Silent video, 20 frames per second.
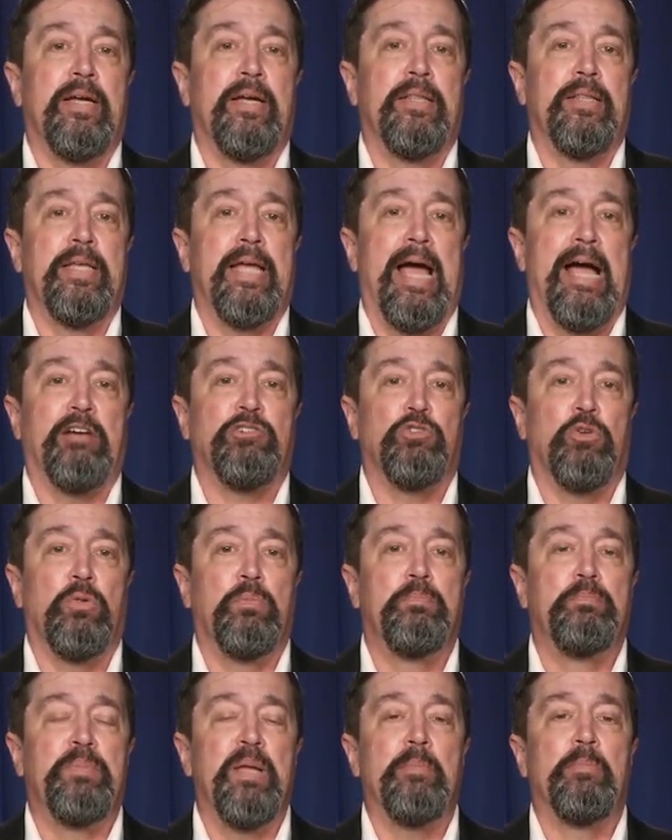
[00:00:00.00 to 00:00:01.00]
uh, the actual
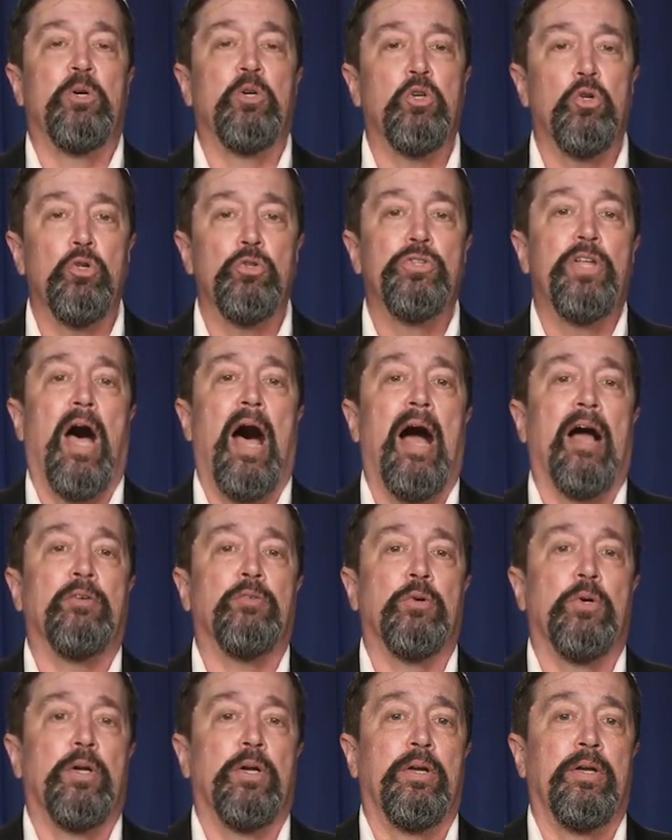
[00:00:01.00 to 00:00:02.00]
biblical
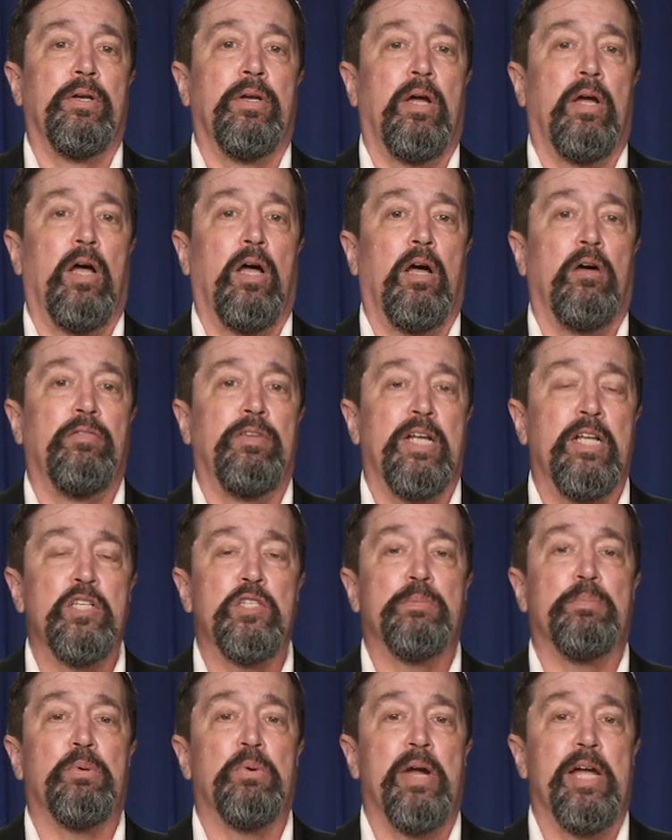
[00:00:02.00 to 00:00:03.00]
doctrine of
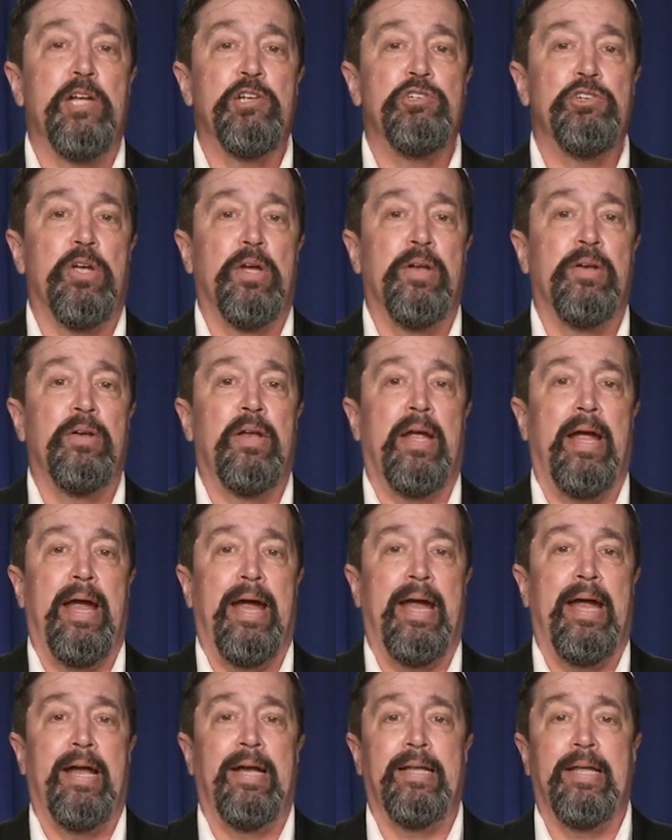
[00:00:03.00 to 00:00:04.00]
inspiration
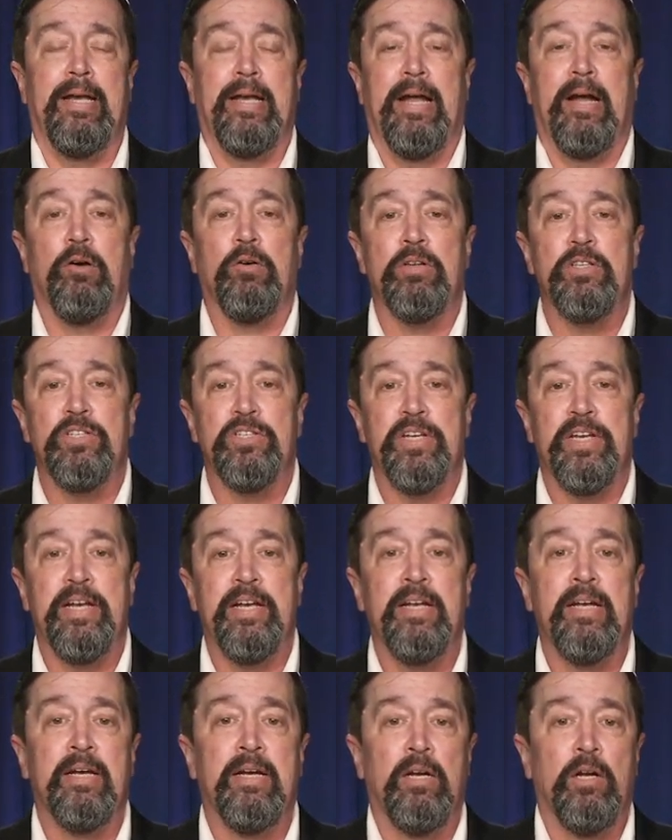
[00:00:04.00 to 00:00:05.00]
and
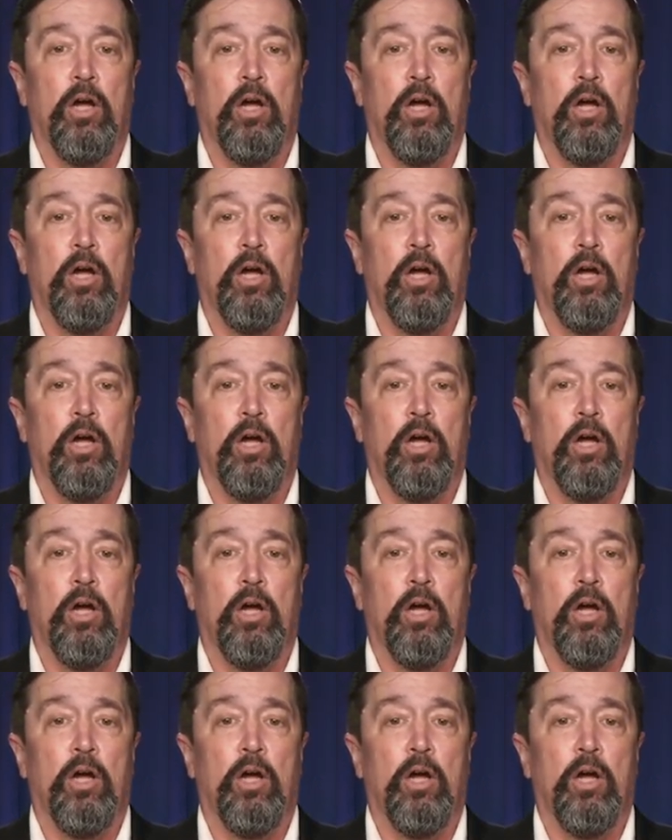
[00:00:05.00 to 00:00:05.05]
inerrancy